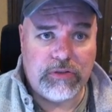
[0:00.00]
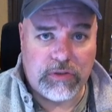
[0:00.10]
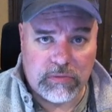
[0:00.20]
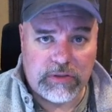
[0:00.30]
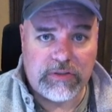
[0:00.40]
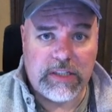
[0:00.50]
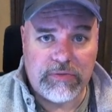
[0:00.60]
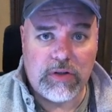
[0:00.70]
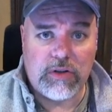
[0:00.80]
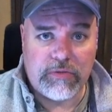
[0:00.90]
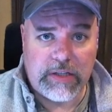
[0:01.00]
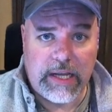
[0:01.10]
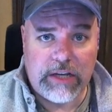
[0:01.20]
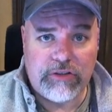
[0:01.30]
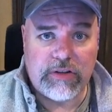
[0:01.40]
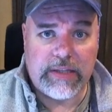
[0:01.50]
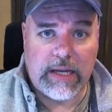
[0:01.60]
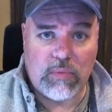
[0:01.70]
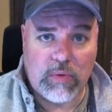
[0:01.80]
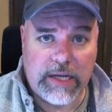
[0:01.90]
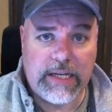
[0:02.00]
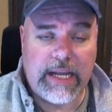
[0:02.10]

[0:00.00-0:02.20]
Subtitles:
who's going to receive notification that when